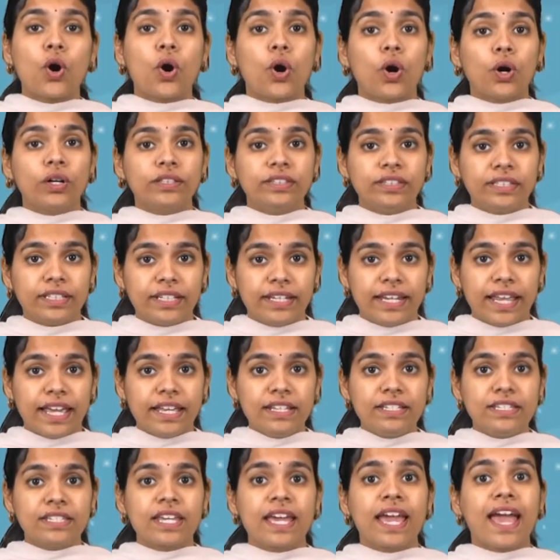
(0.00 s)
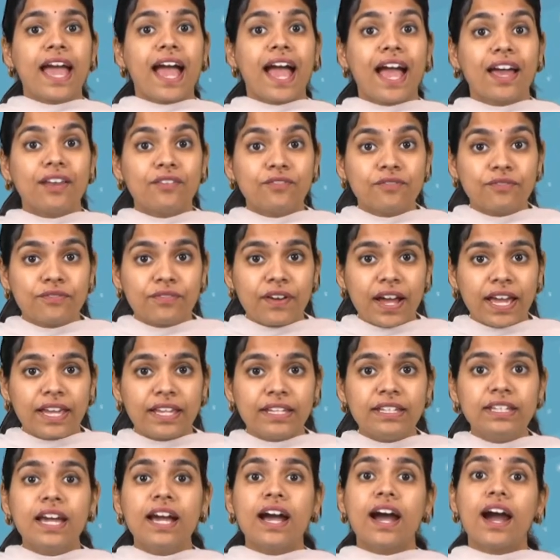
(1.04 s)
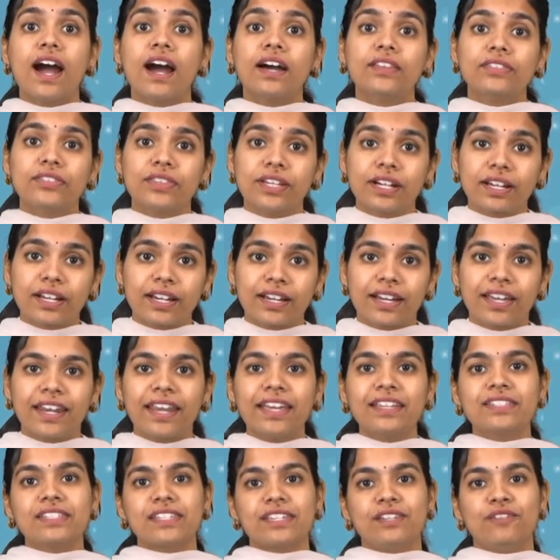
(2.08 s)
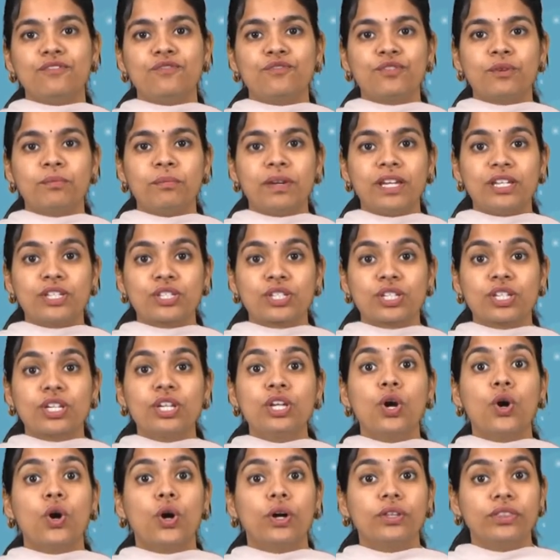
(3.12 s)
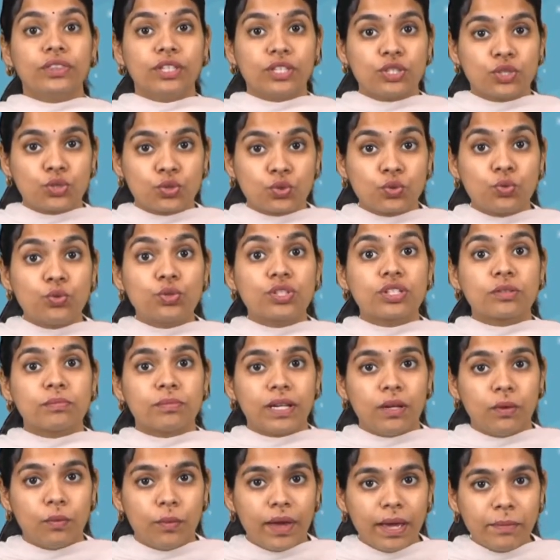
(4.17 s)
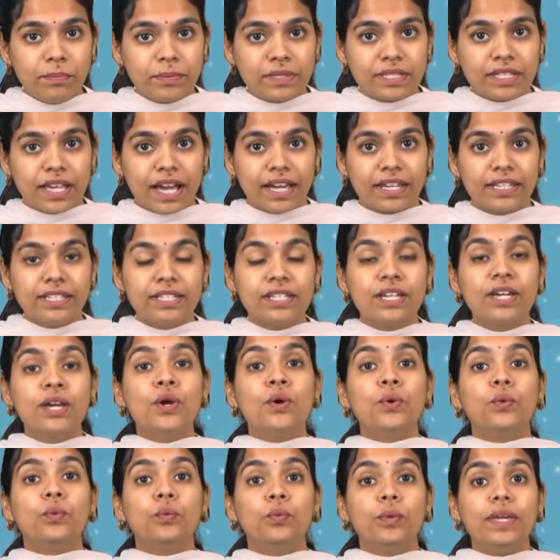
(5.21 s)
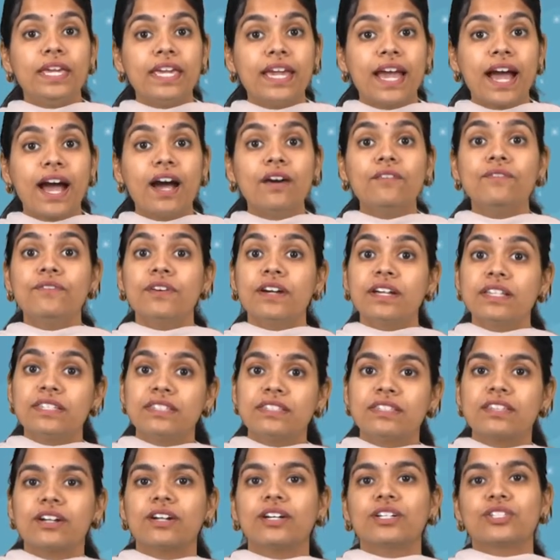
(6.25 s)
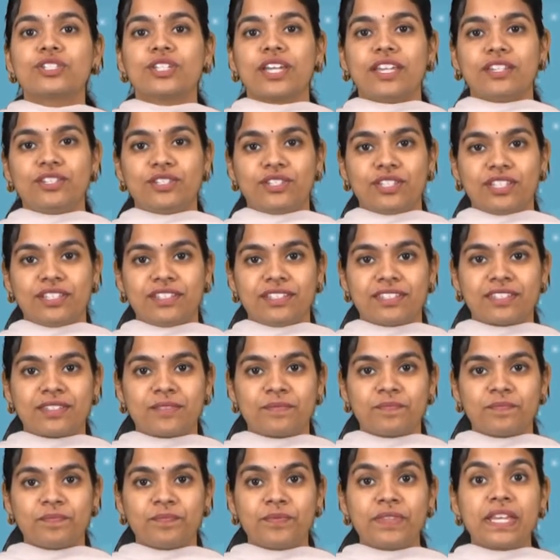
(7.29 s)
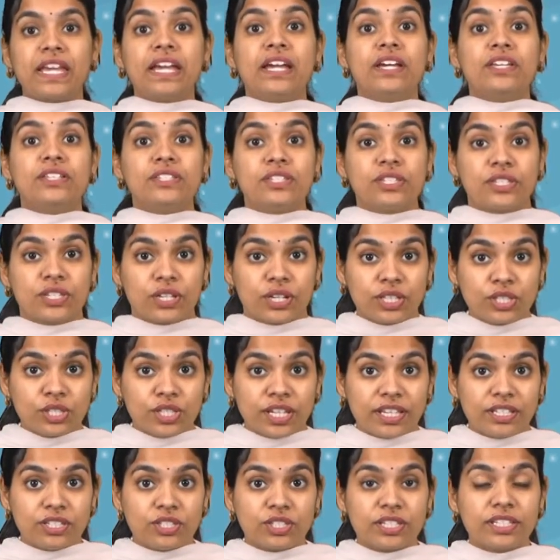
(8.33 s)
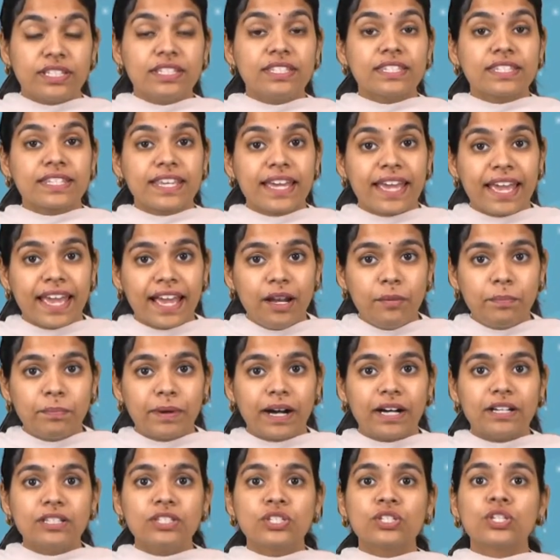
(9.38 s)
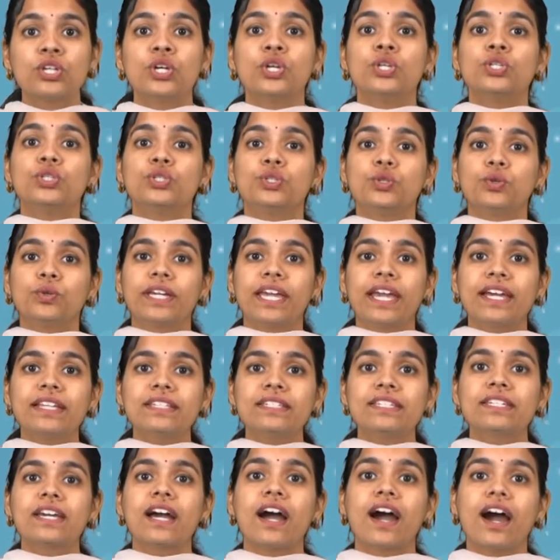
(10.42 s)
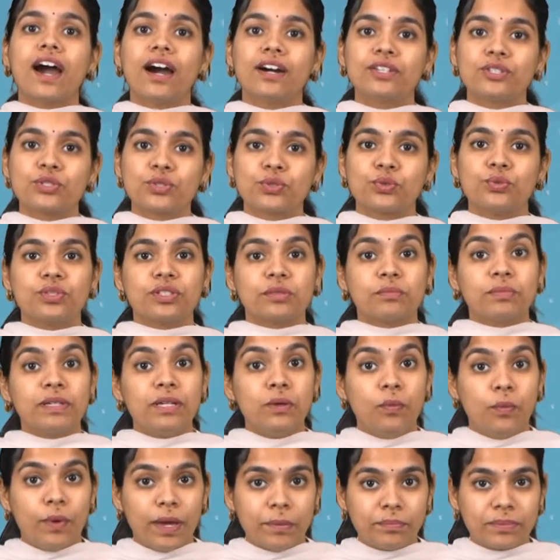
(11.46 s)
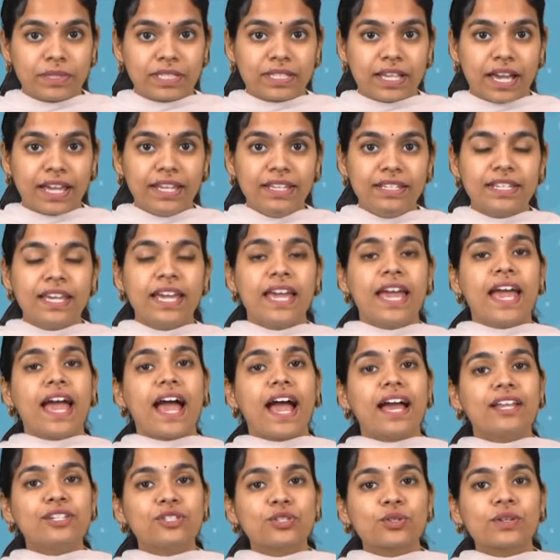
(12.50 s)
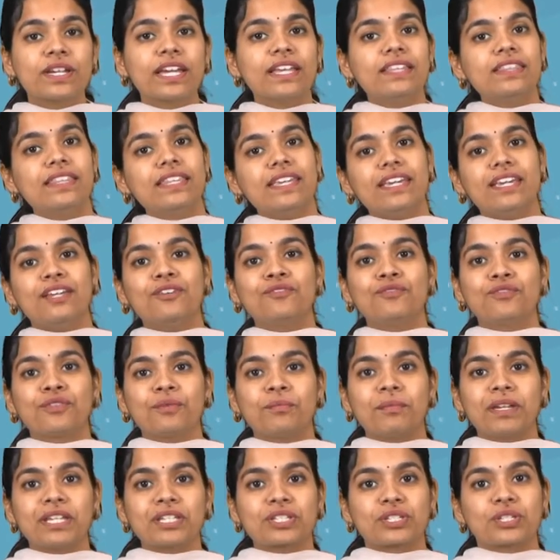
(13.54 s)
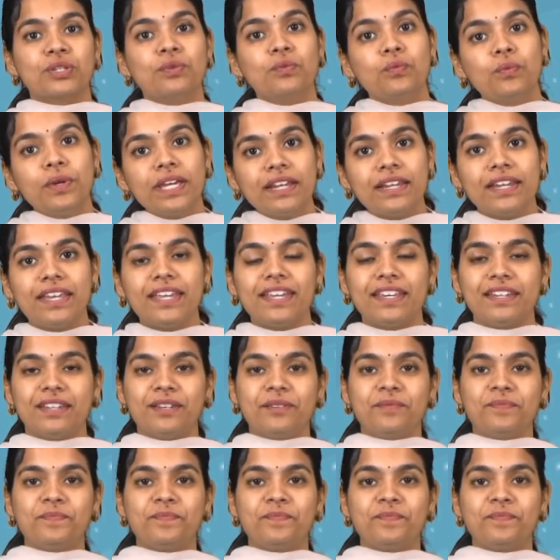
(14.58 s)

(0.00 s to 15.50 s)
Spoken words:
on the net and find the correct information on the suitable website, we have search engines. Search engines help us to get our suitable website and to get the information we need.